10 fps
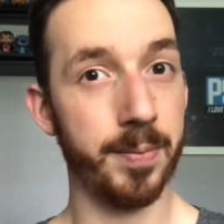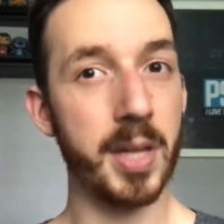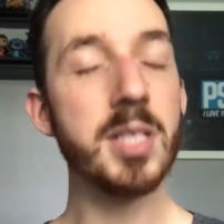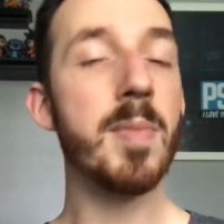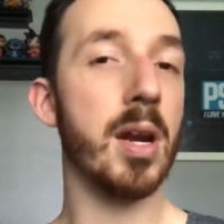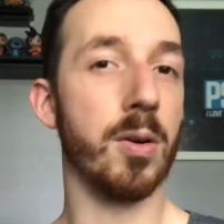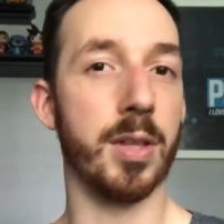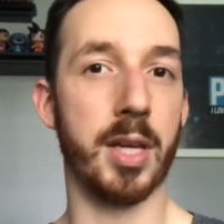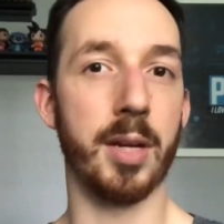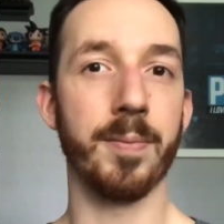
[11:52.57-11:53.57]
It's a medical
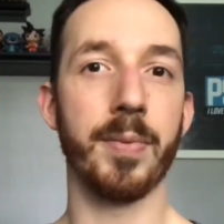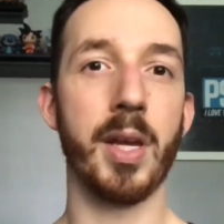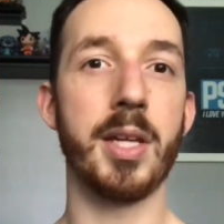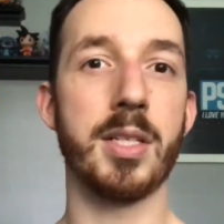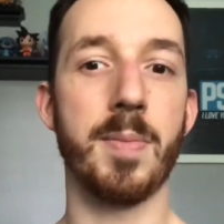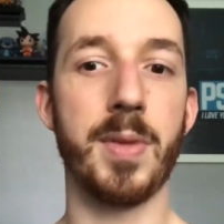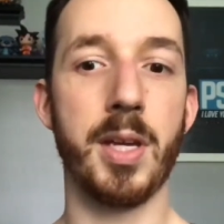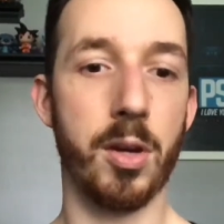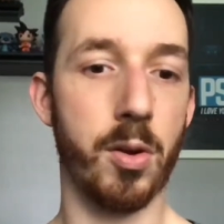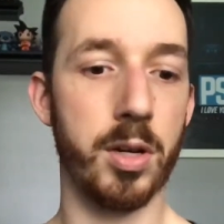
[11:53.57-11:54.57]
thing. It's
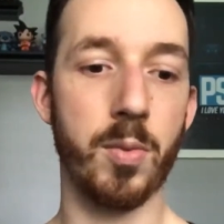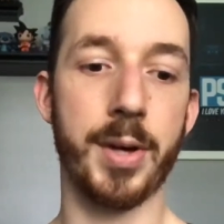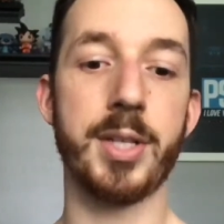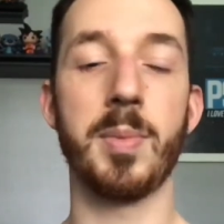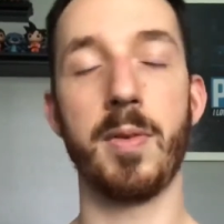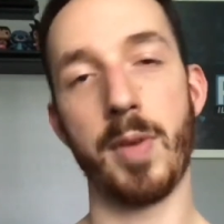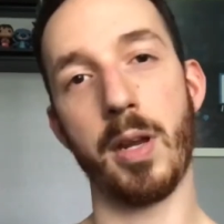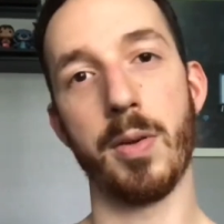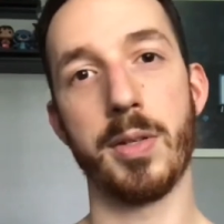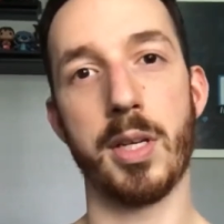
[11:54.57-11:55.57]
something, and you watch some of the
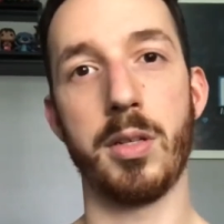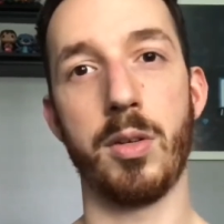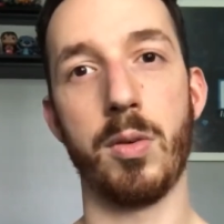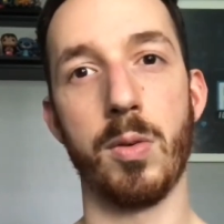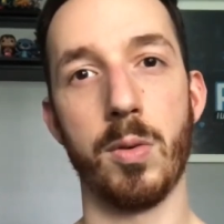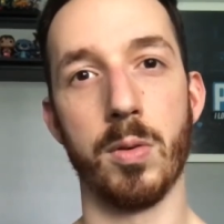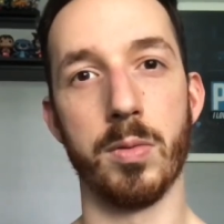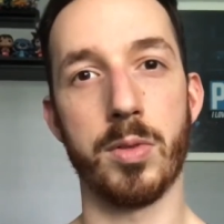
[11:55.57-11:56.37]
videos and you